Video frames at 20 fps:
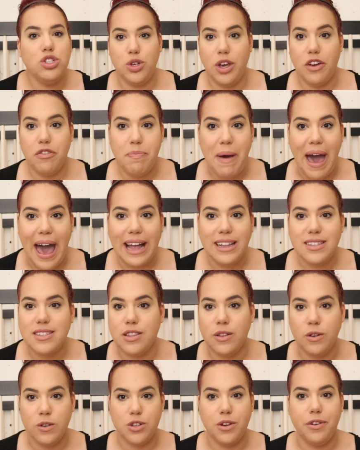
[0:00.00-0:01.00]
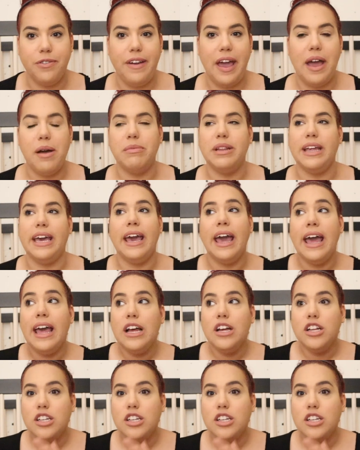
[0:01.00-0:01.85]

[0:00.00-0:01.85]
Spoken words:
Do you have pets? Those are family.